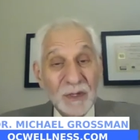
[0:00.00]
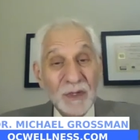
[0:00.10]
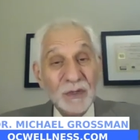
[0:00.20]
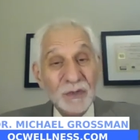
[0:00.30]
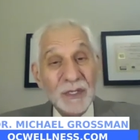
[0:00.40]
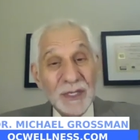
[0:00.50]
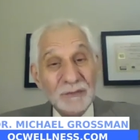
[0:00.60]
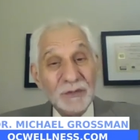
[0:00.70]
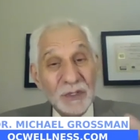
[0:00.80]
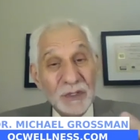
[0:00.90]
you can
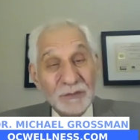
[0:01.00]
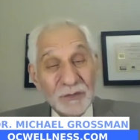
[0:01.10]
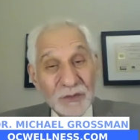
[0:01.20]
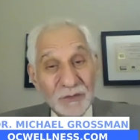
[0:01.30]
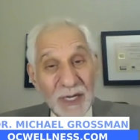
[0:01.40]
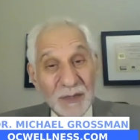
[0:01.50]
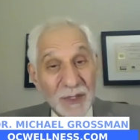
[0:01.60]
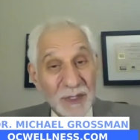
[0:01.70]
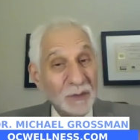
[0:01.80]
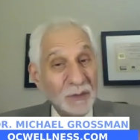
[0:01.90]
have good levels of
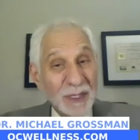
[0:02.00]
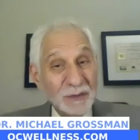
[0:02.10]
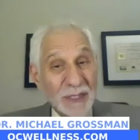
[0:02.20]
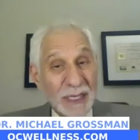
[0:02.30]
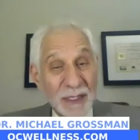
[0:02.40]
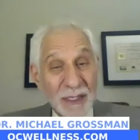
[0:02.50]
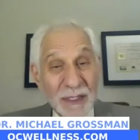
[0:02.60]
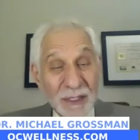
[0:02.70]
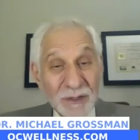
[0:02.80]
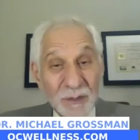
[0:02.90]
vitamin D without taking
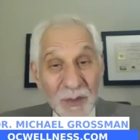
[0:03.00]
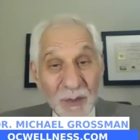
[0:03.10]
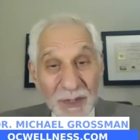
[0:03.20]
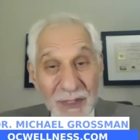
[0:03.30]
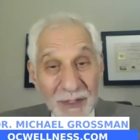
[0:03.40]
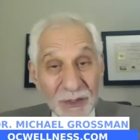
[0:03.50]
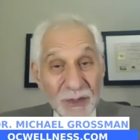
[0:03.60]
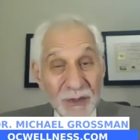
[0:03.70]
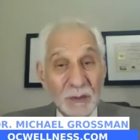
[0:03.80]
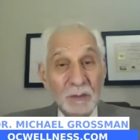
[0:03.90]
any
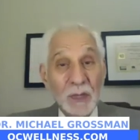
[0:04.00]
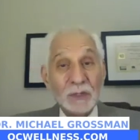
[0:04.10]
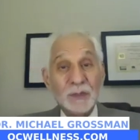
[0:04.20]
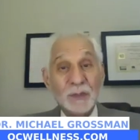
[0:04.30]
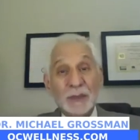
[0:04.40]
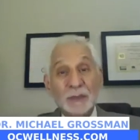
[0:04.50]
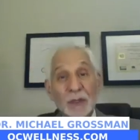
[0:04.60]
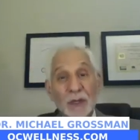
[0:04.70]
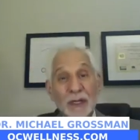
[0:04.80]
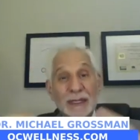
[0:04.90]
supplementation. Most
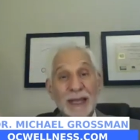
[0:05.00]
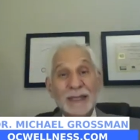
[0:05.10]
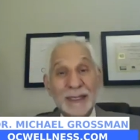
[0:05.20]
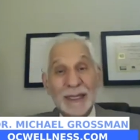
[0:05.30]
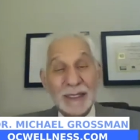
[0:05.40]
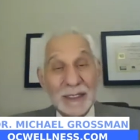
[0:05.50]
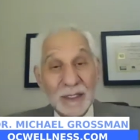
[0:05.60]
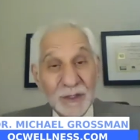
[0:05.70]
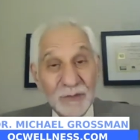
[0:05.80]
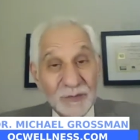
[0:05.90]
people are not getting
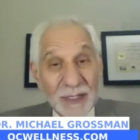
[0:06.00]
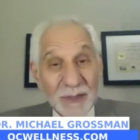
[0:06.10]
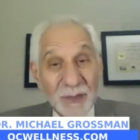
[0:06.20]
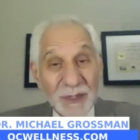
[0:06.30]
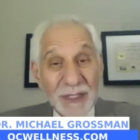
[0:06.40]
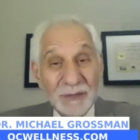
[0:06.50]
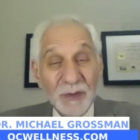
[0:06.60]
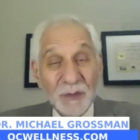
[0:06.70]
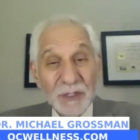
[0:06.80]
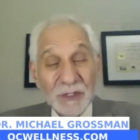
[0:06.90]
enough vitamin D
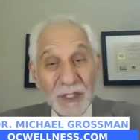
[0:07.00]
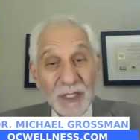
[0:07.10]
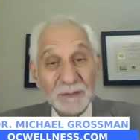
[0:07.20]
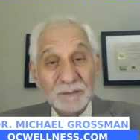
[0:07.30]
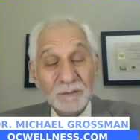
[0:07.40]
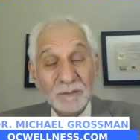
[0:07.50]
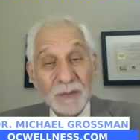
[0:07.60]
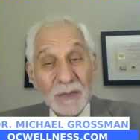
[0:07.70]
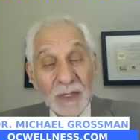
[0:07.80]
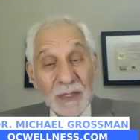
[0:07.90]
from the sun.
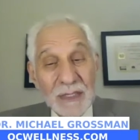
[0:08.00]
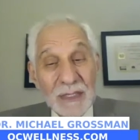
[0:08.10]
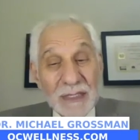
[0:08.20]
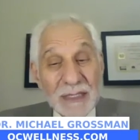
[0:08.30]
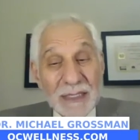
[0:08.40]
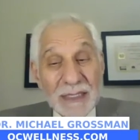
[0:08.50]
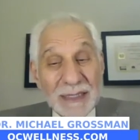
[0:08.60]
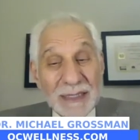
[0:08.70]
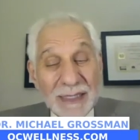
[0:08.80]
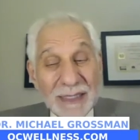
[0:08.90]

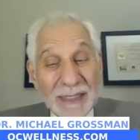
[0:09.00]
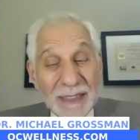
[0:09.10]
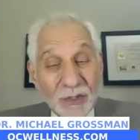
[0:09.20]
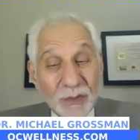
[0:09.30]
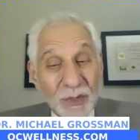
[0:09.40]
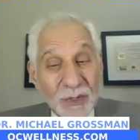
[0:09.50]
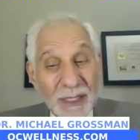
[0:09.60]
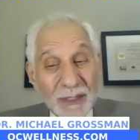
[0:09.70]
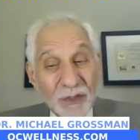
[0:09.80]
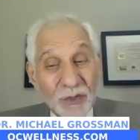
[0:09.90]
The issue with
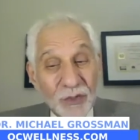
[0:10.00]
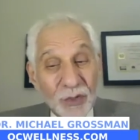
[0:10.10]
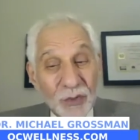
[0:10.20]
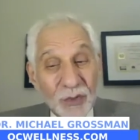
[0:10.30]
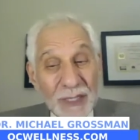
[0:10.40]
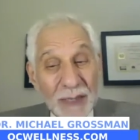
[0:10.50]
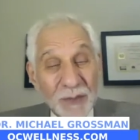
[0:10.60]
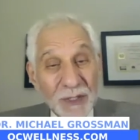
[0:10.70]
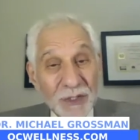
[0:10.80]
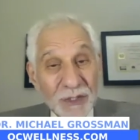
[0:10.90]
getting that
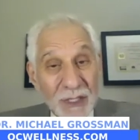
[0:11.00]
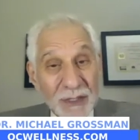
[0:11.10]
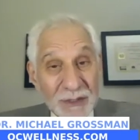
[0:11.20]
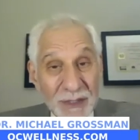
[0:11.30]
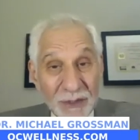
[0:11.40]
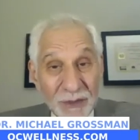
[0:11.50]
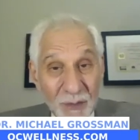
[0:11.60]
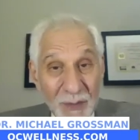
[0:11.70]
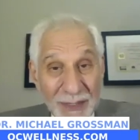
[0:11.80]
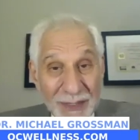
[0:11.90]
much sun is that you
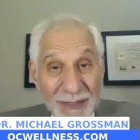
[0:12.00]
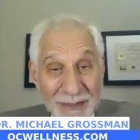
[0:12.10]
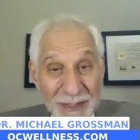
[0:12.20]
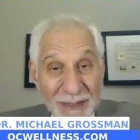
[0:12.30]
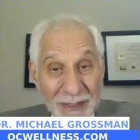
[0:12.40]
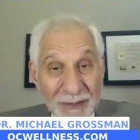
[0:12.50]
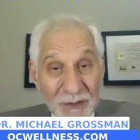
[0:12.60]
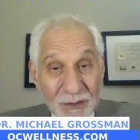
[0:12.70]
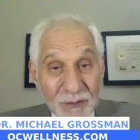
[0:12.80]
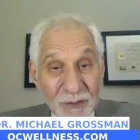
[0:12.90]
may get skin
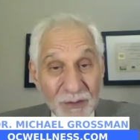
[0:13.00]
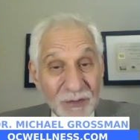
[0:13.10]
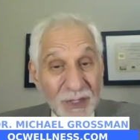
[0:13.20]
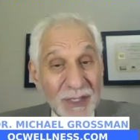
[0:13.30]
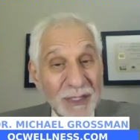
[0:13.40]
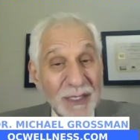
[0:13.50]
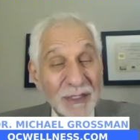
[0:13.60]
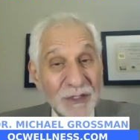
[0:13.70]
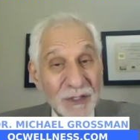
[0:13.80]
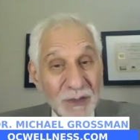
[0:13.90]
cancer. Or if you're getting
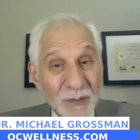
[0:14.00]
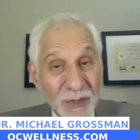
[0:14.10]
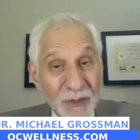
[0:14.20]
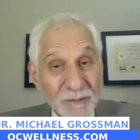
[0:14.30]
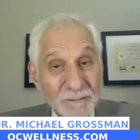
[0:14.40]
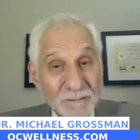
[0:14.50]
any sunburn,